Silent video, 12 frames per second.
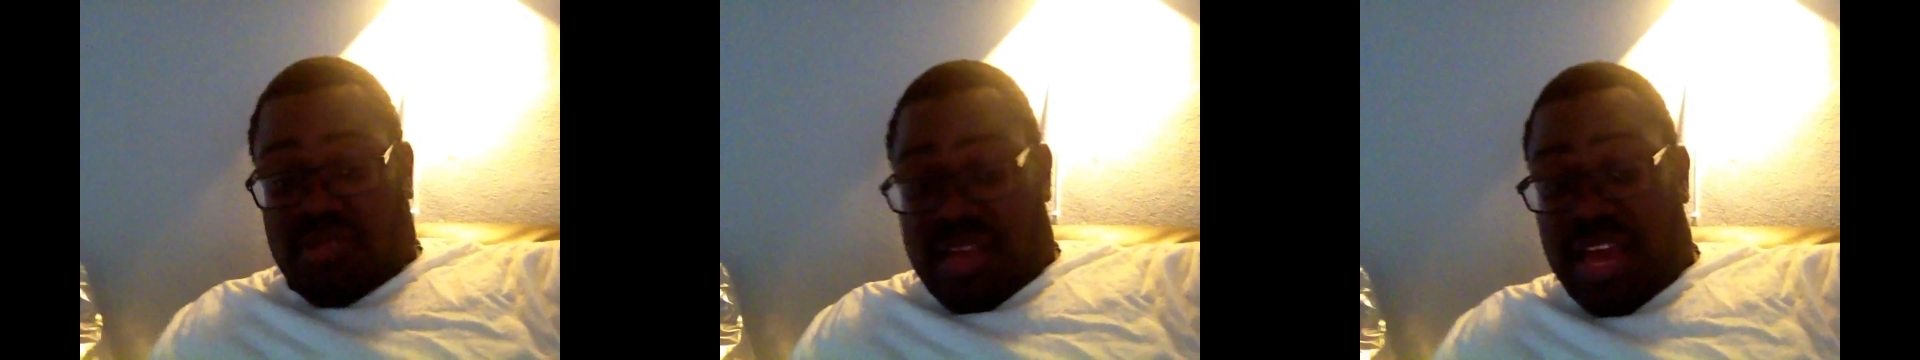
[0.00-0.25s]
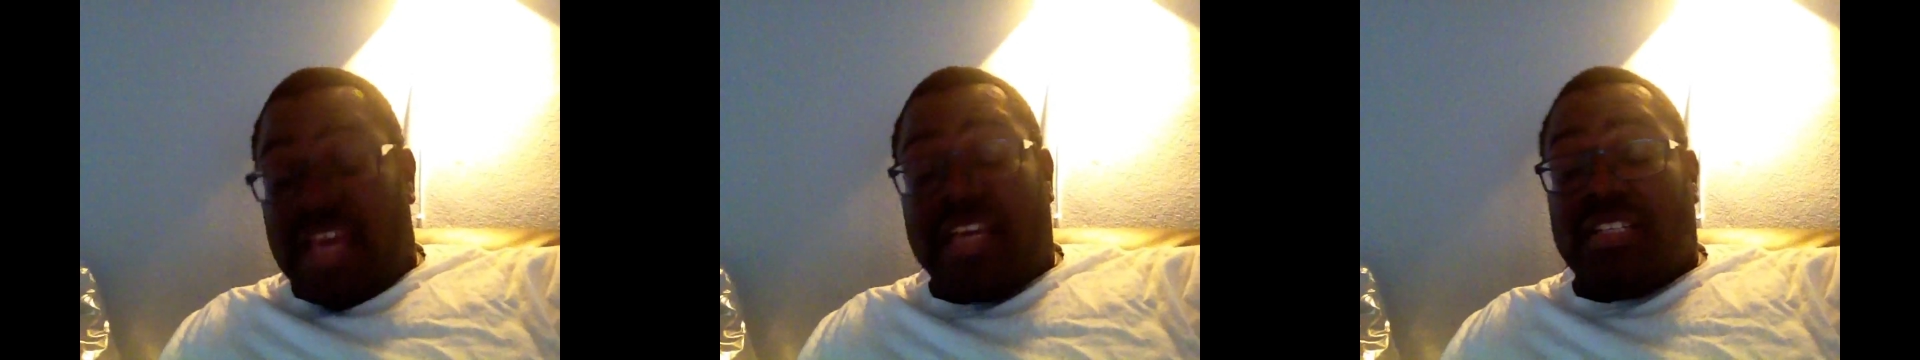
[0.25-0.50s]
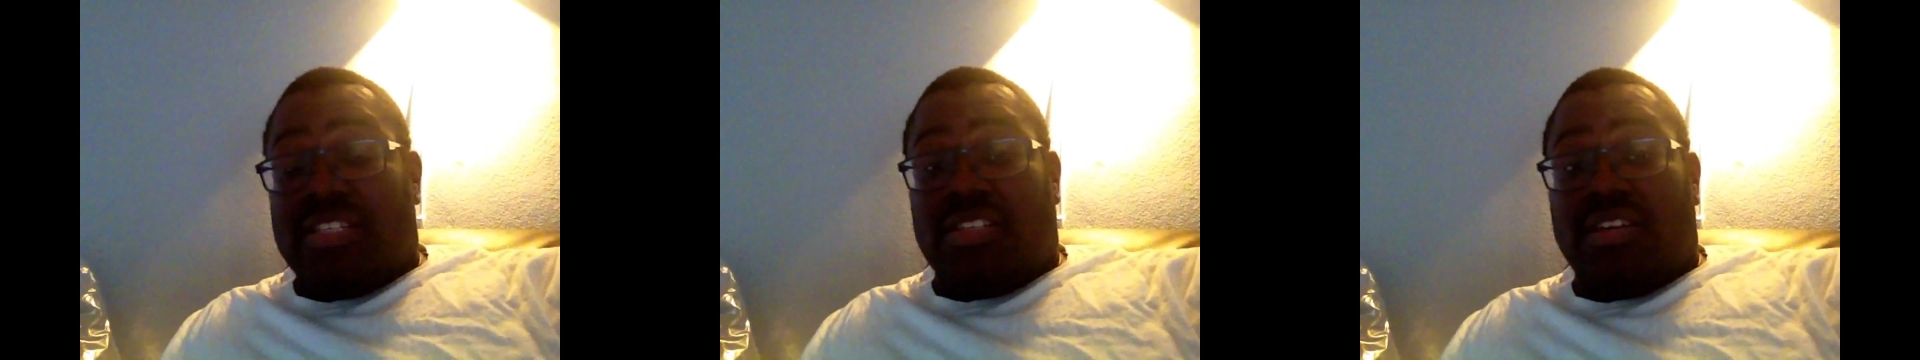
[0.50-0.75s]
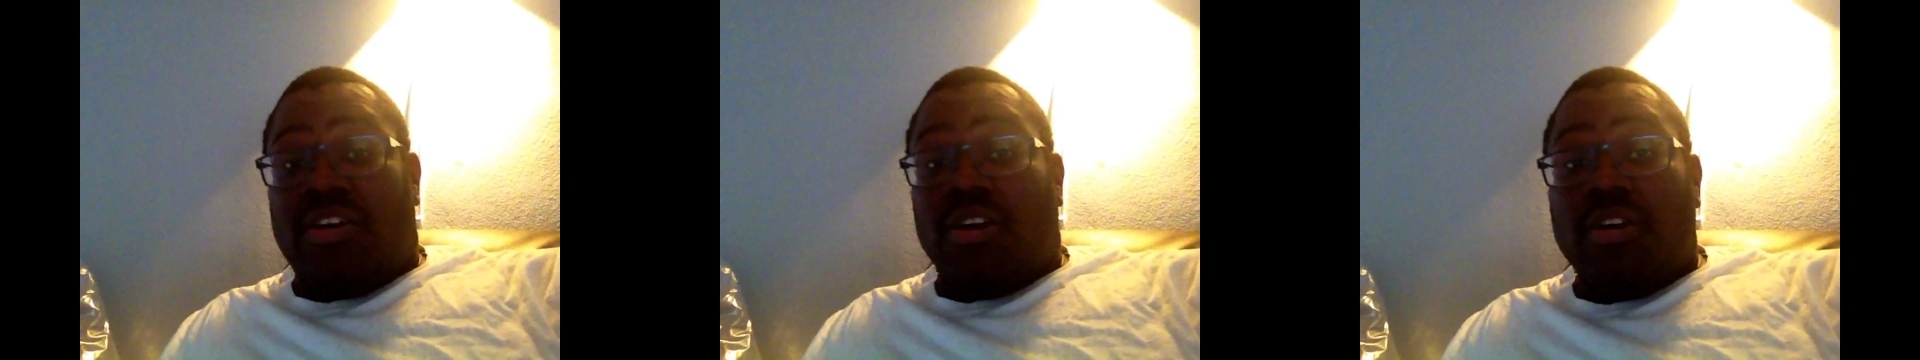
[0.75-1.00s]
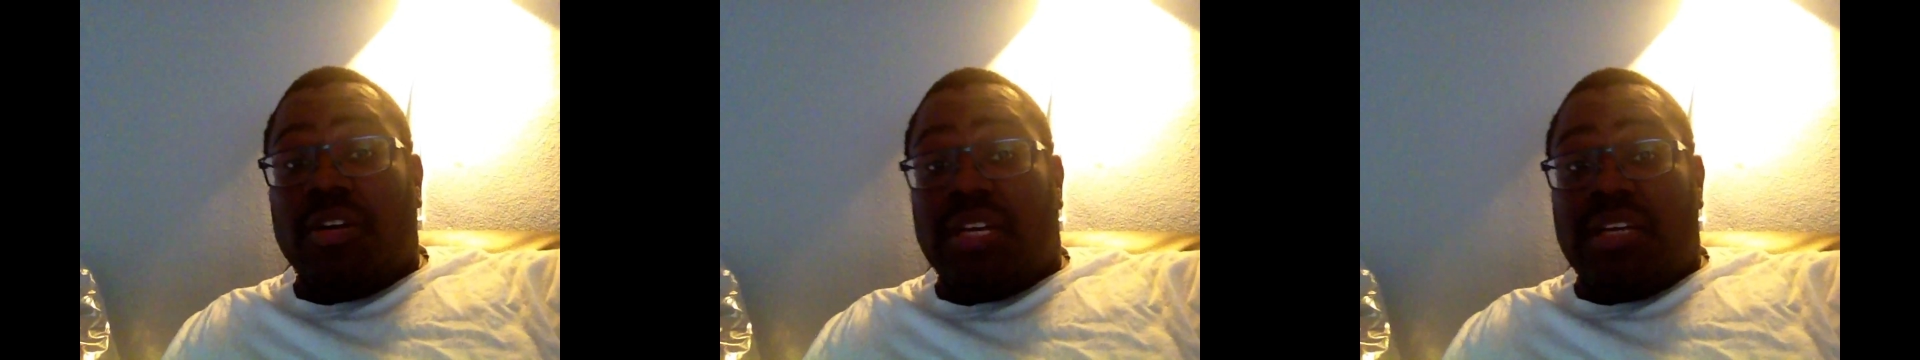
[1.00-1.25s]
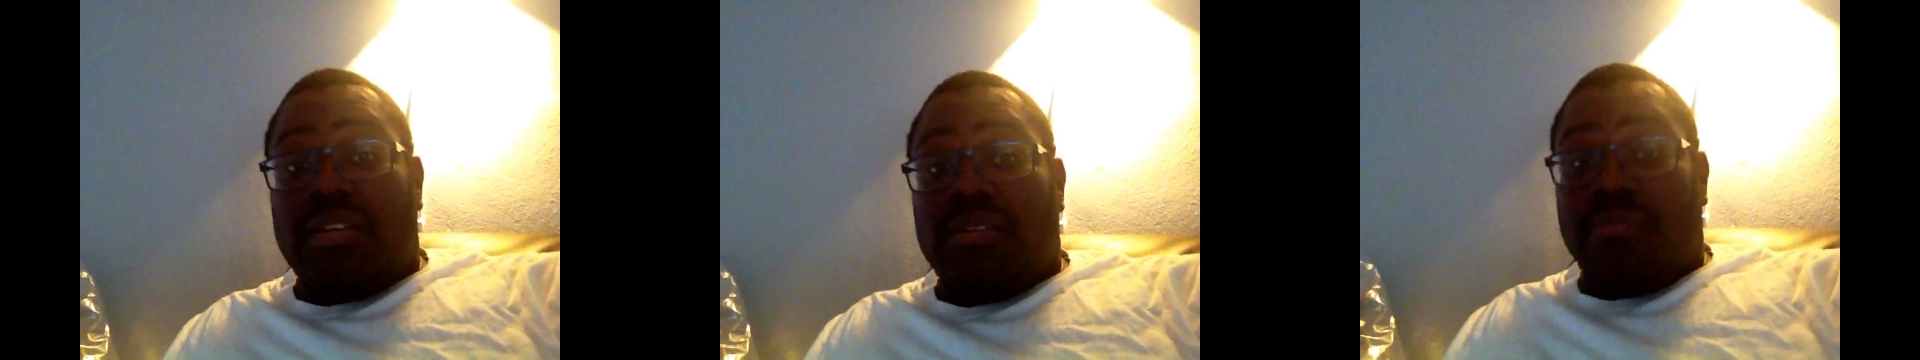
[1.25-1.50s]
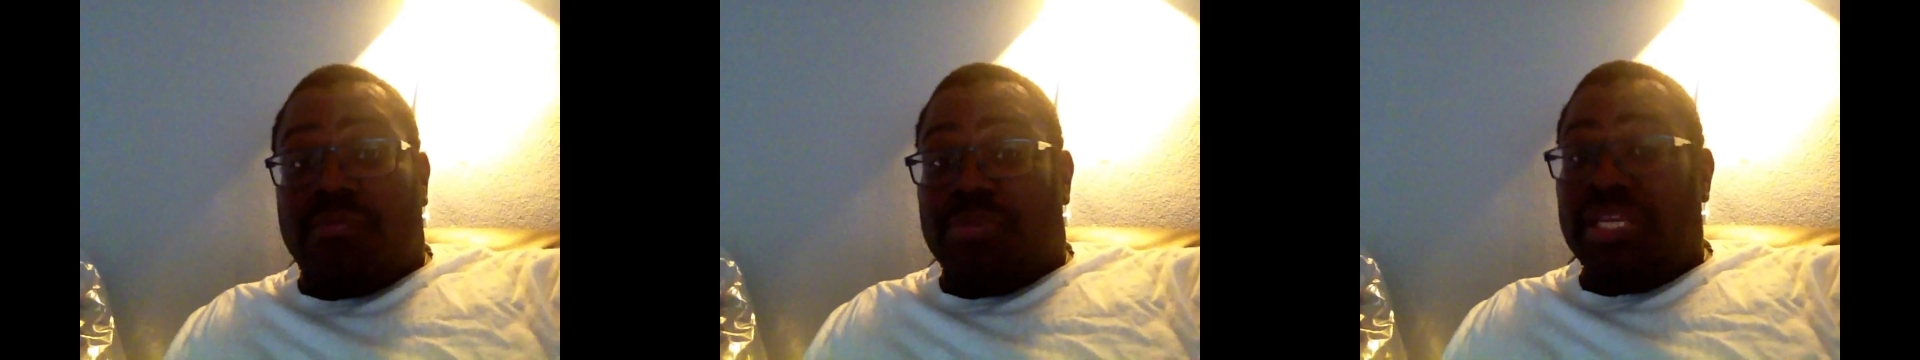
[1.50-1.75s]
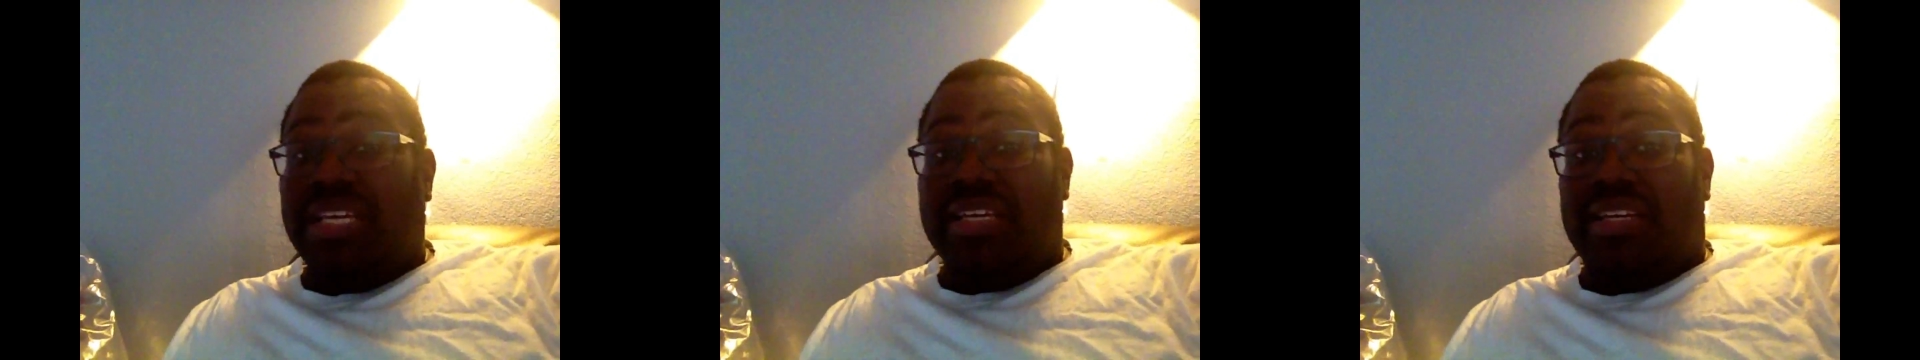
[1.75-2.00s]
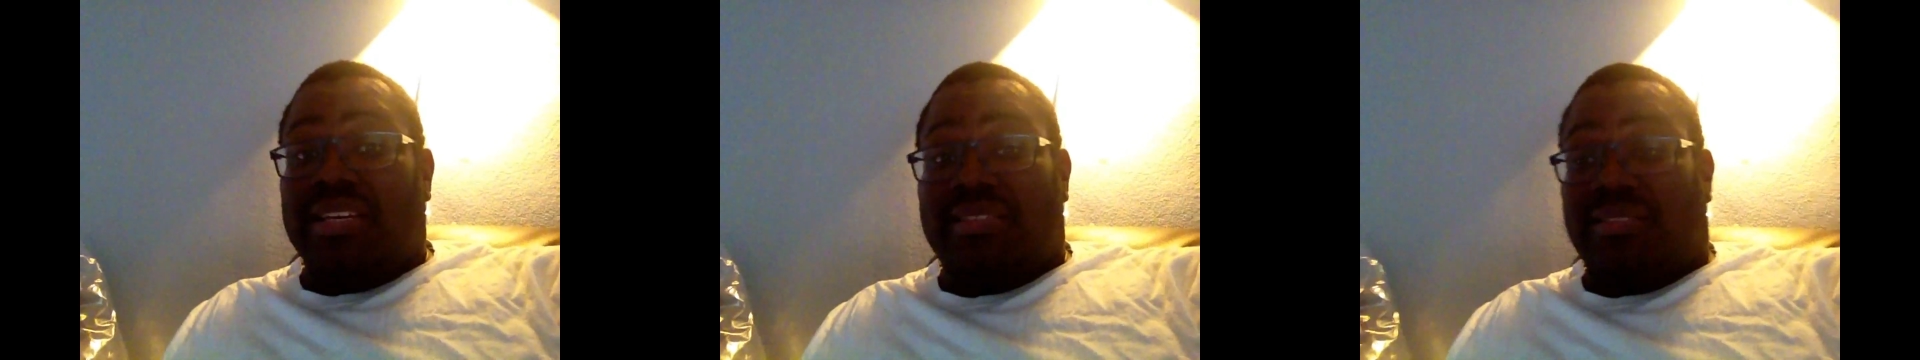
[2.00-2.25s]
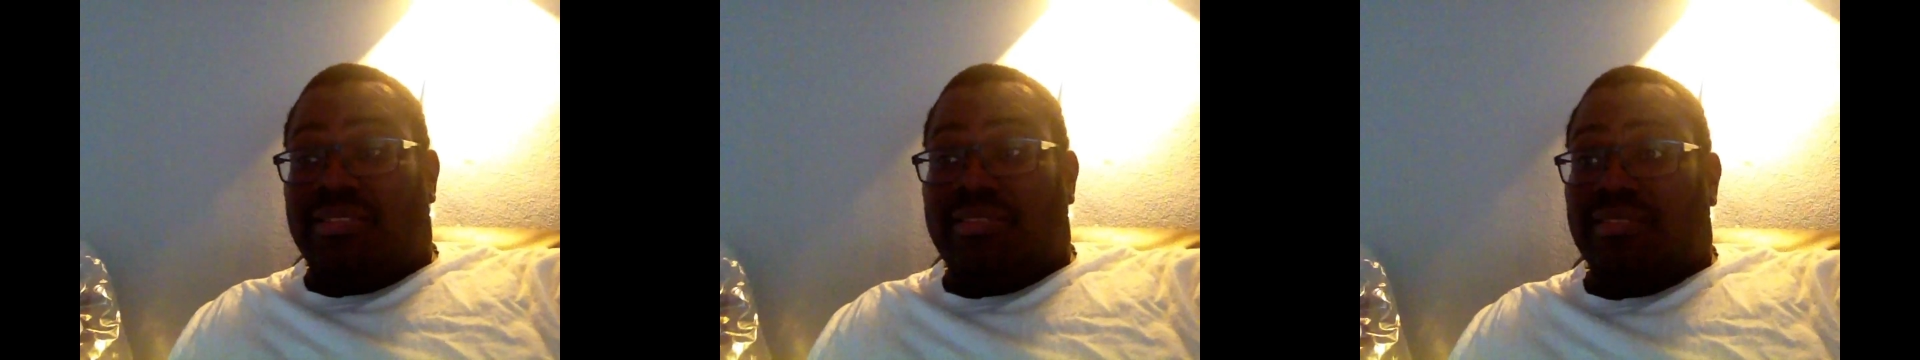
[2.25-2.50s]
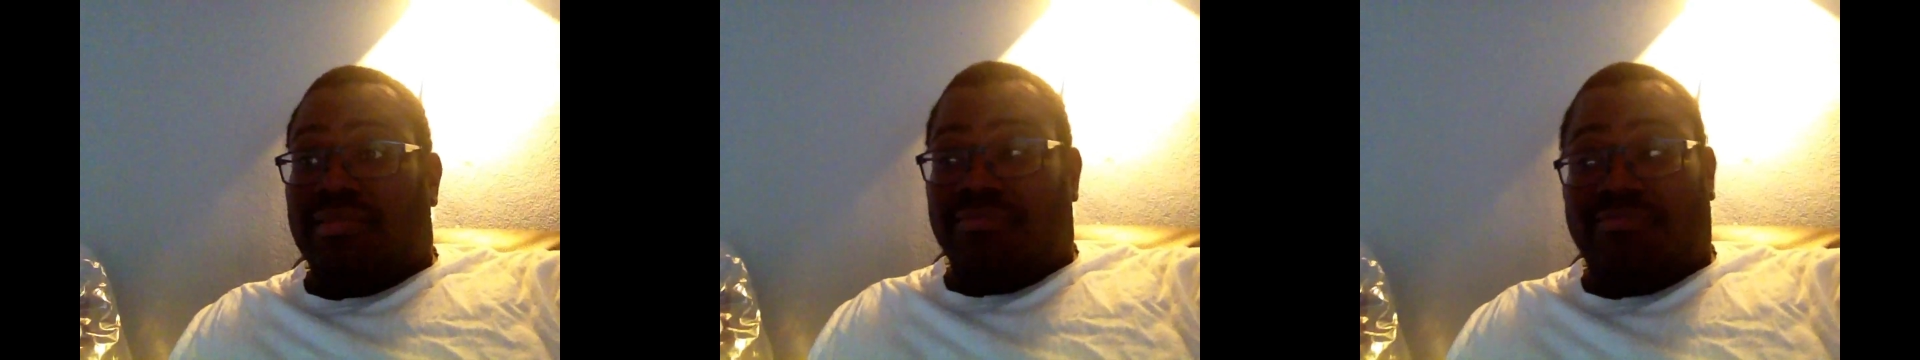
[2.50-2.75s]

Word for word: a, it's still hurting. B, it's